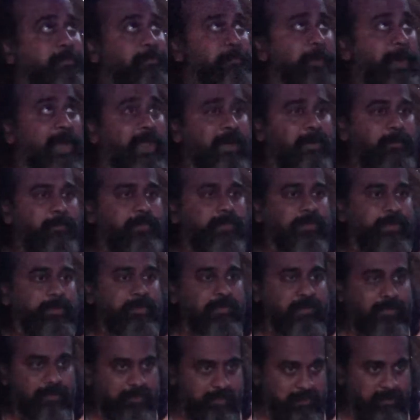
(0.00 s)
bulb,
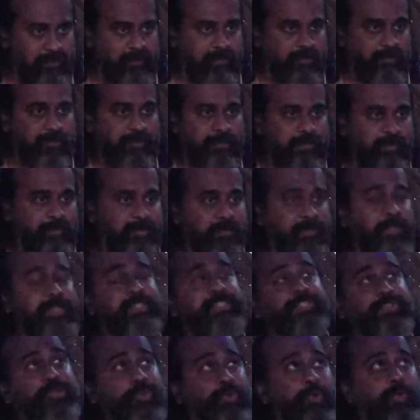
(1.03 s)

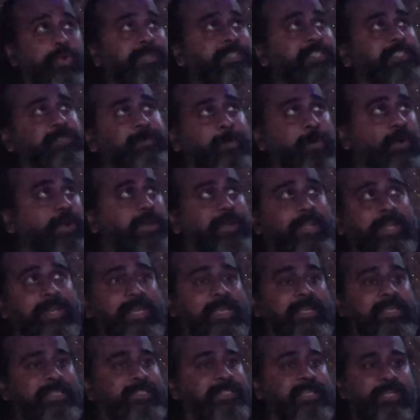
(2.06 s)
this too is
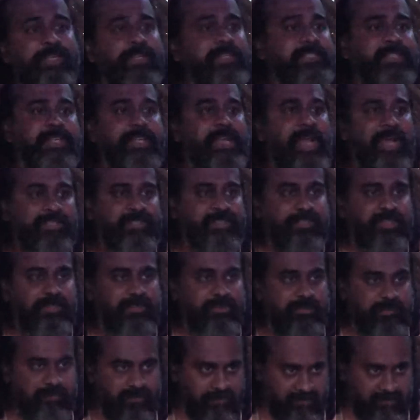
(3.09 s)
spontaneous in its reaction.